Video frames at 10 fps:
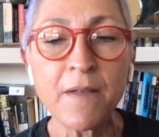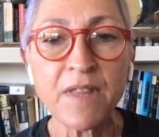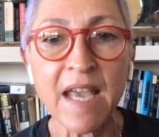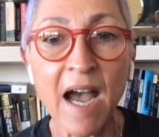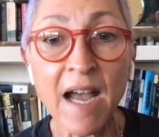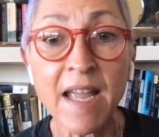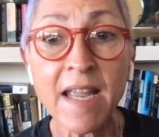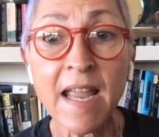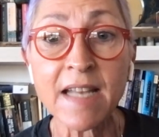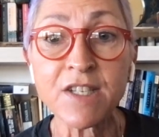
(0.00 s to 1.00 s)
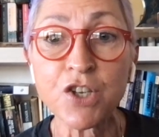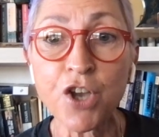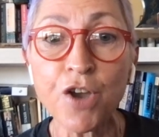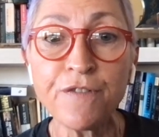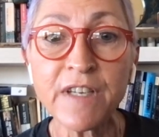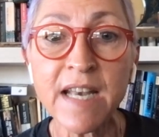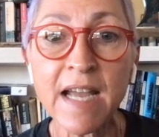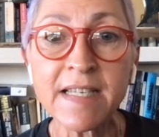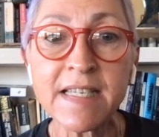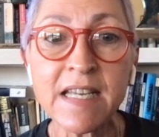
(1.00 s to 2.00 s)
The IAS COVID
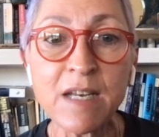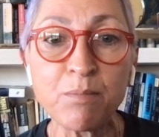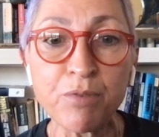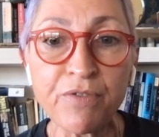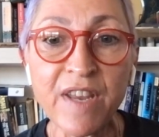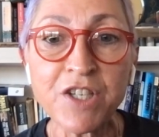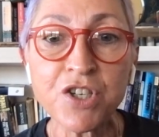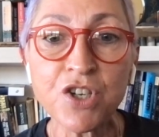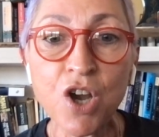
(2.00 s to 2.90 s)
19 Prevention